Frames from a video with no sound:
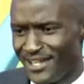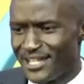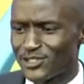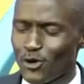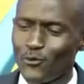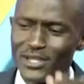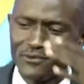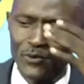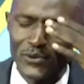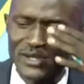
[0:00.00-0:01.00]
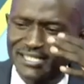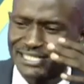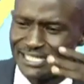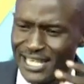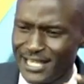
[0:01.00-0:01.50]
So we
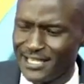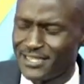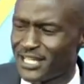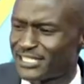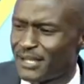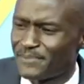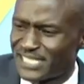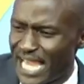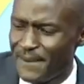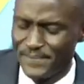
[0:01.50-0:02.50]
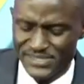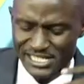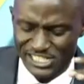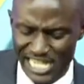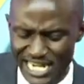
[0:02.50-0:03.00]
see that sometimes the
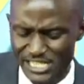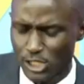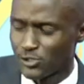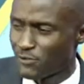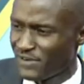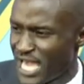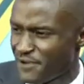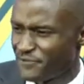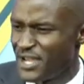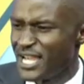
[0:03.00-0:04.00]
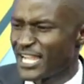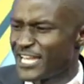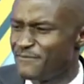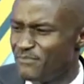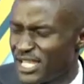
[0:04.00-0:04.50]
challenges of life
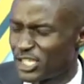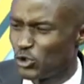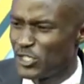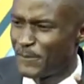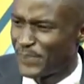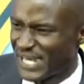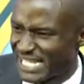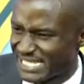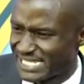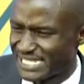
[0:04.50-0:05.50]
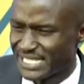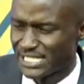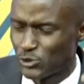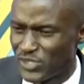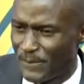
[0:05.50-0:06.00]
can make you depressed
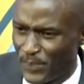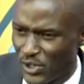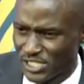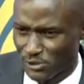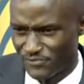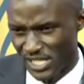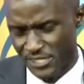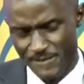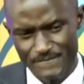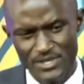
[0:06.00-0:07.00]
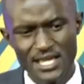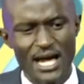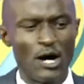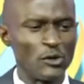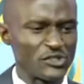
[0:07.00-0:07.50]
to the point of death.
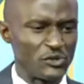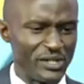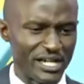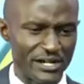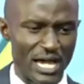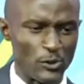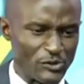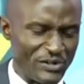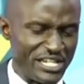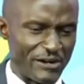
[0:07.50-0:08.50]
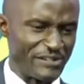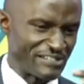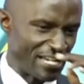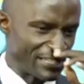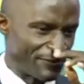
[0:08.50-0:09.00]
I was reading a
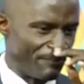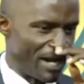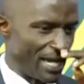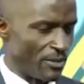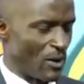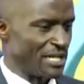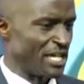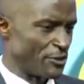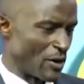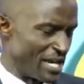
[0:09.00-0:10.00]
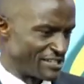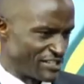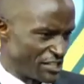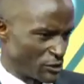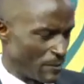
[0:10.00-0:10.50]
research by World Health
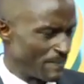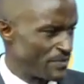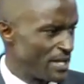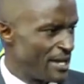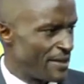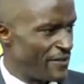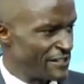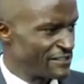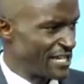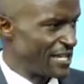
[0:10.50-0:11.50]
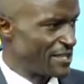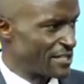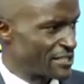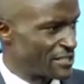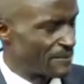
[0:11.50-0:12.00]
Organization. They say
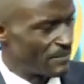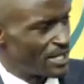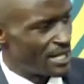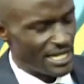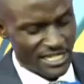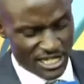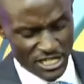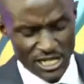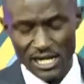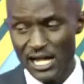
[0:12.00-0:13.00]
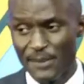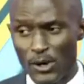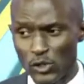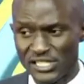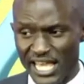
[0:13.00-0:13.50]
that in a year,
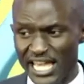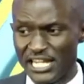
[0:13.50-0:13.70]
about